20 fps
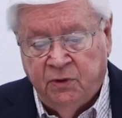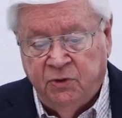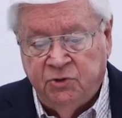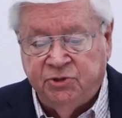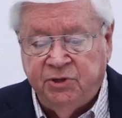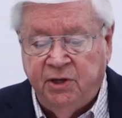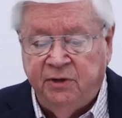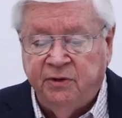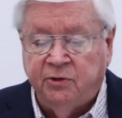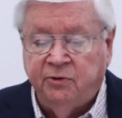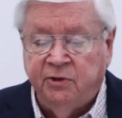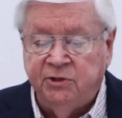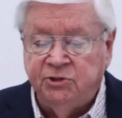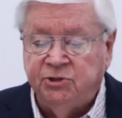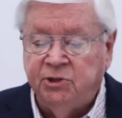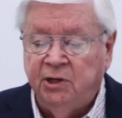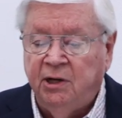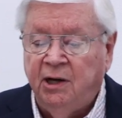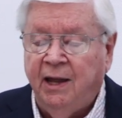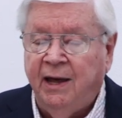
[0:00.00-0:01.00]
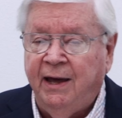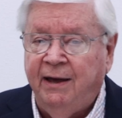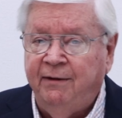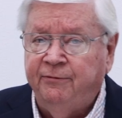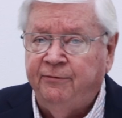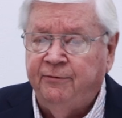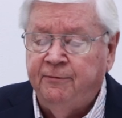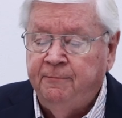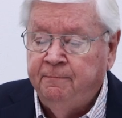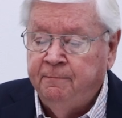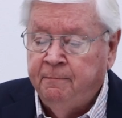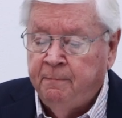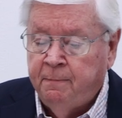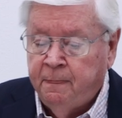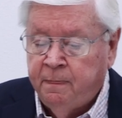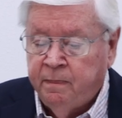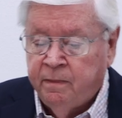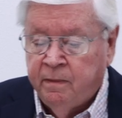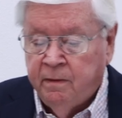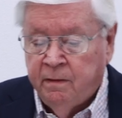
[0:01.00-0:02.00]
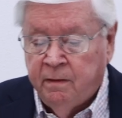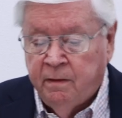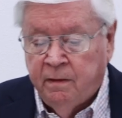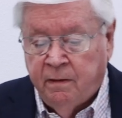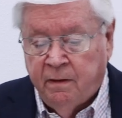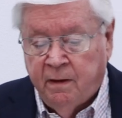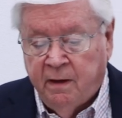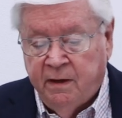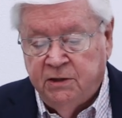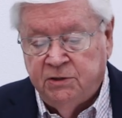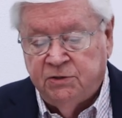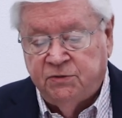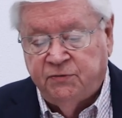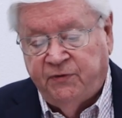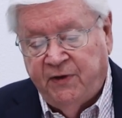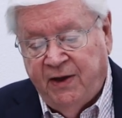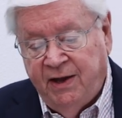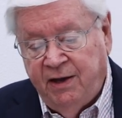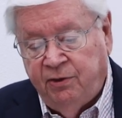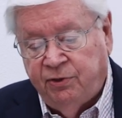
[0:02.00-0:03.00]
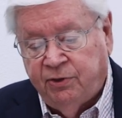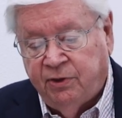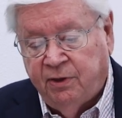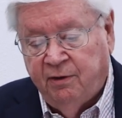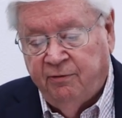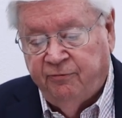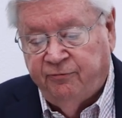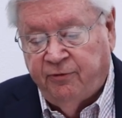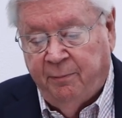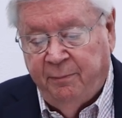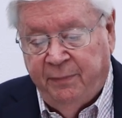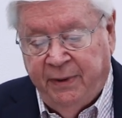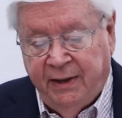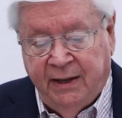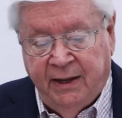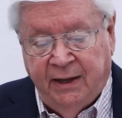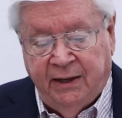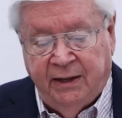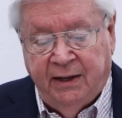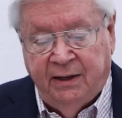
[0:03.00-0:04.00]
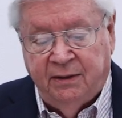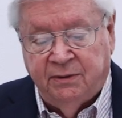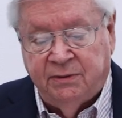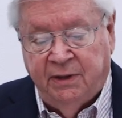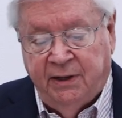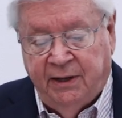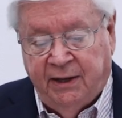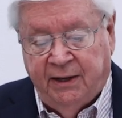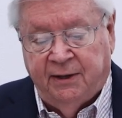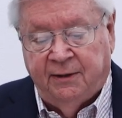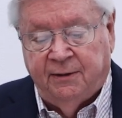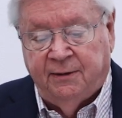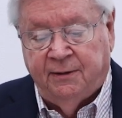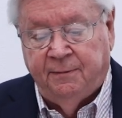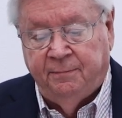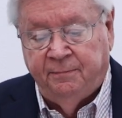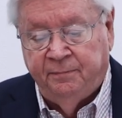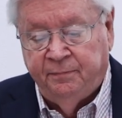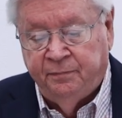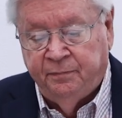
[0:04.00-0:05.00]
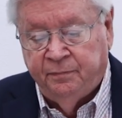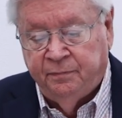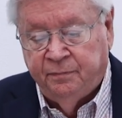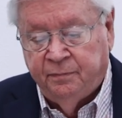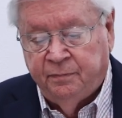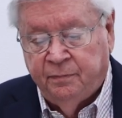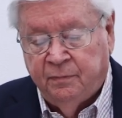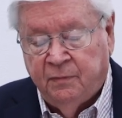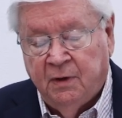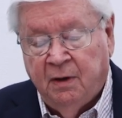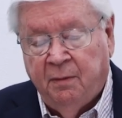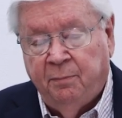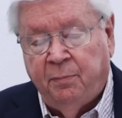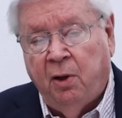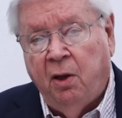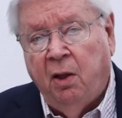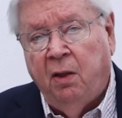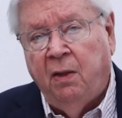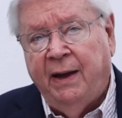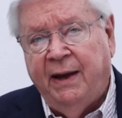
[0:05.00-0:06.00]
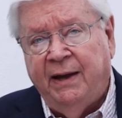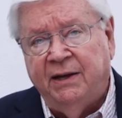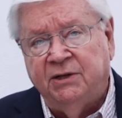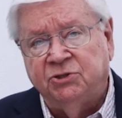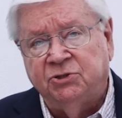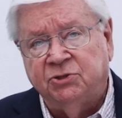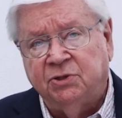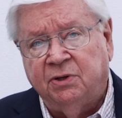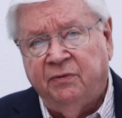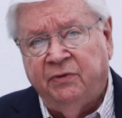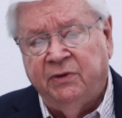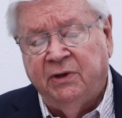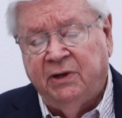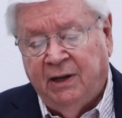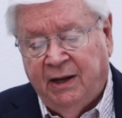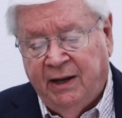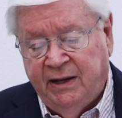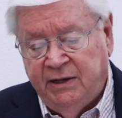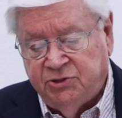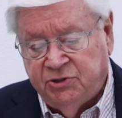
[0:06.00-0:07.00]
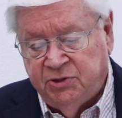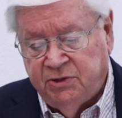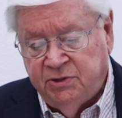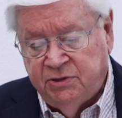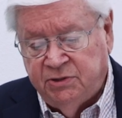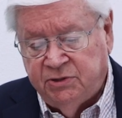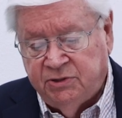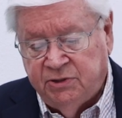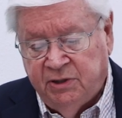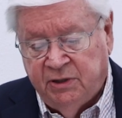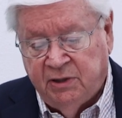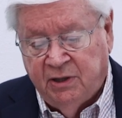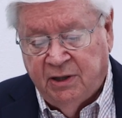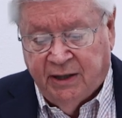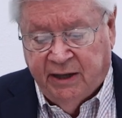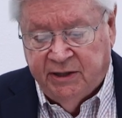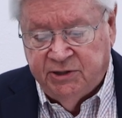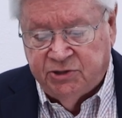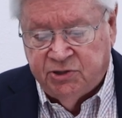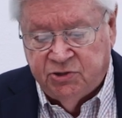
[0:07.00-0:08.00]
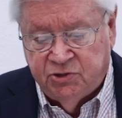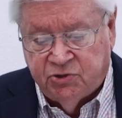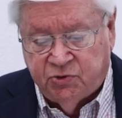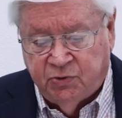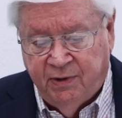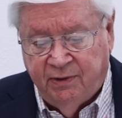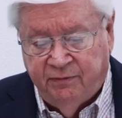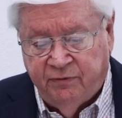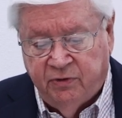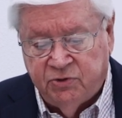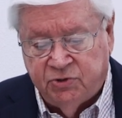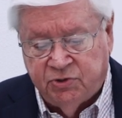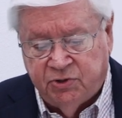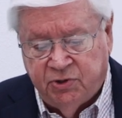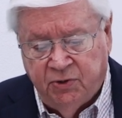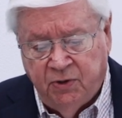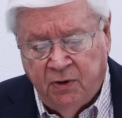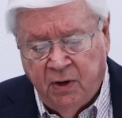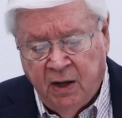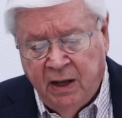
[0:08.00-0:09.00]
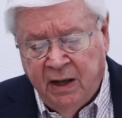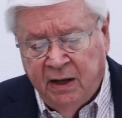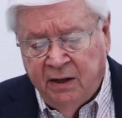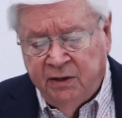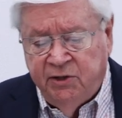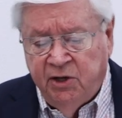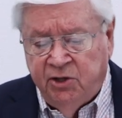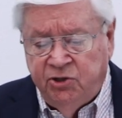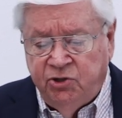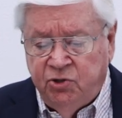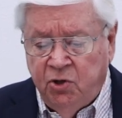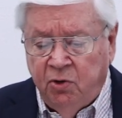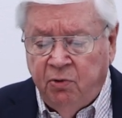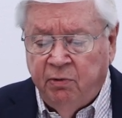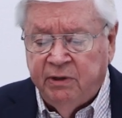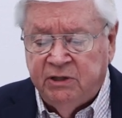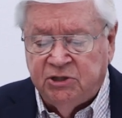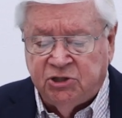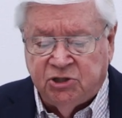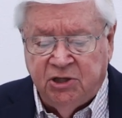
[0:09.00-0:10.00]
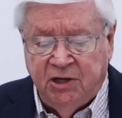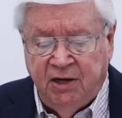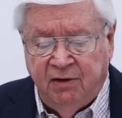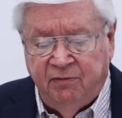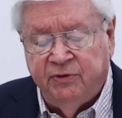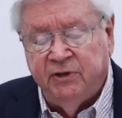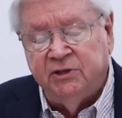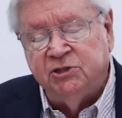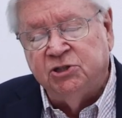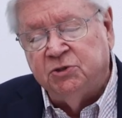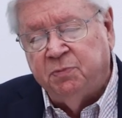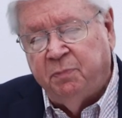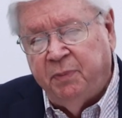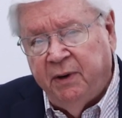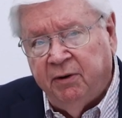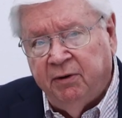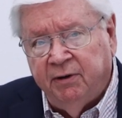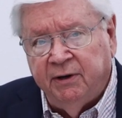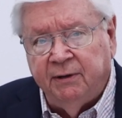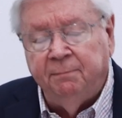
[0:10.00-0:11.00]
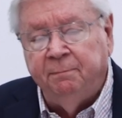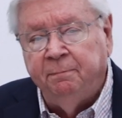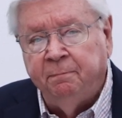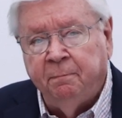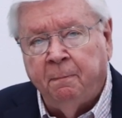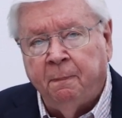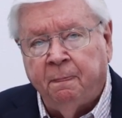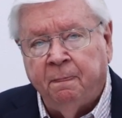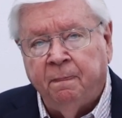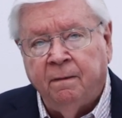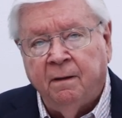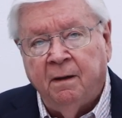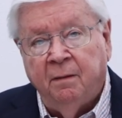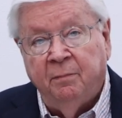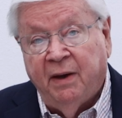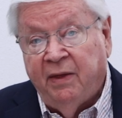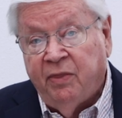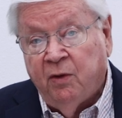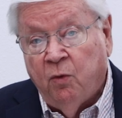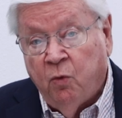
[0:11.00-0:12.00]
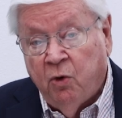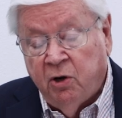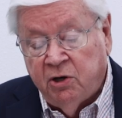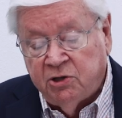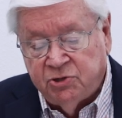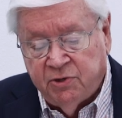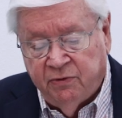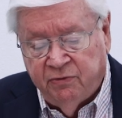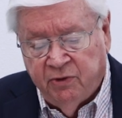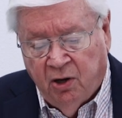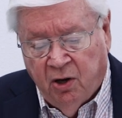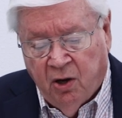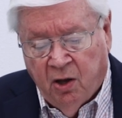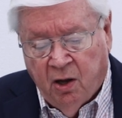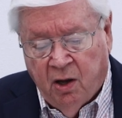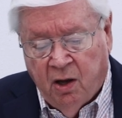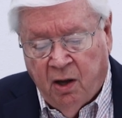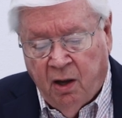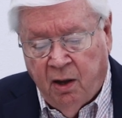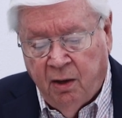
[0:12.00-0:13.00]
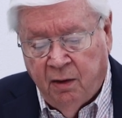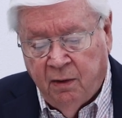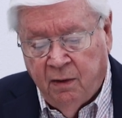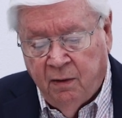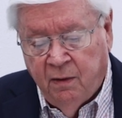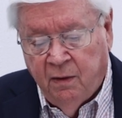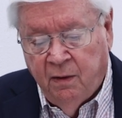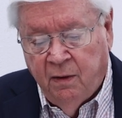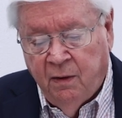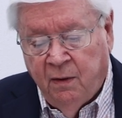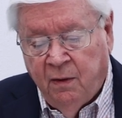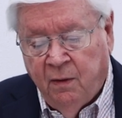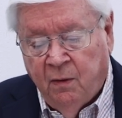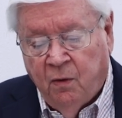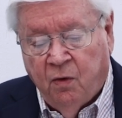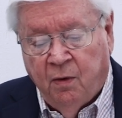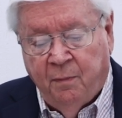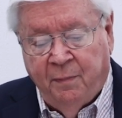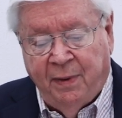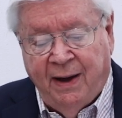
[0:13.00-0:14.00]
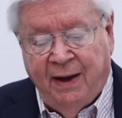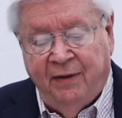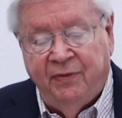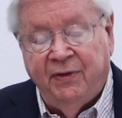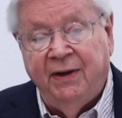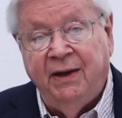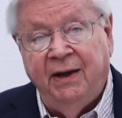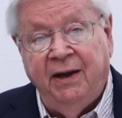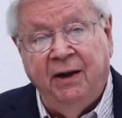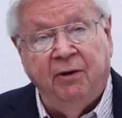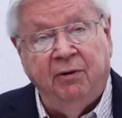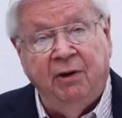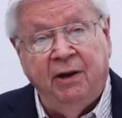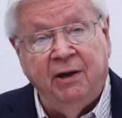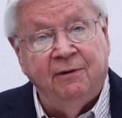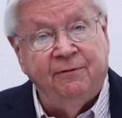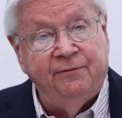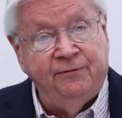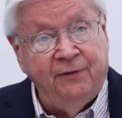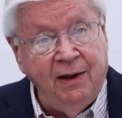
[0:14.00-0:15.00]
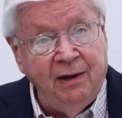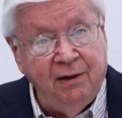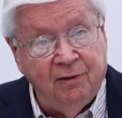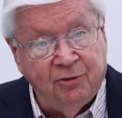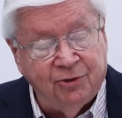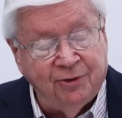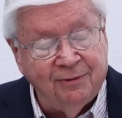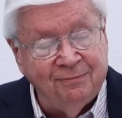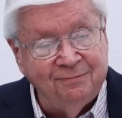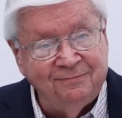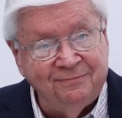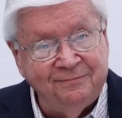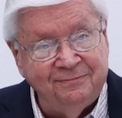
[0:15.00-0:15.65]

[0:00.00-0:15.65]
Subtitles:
You see, the Christian life is faith from beginning to end. Paul asked the Galatians in Galatians 3 and verse 2, "Did you receive the Spirit by the works of the law or by the hearing of faith?"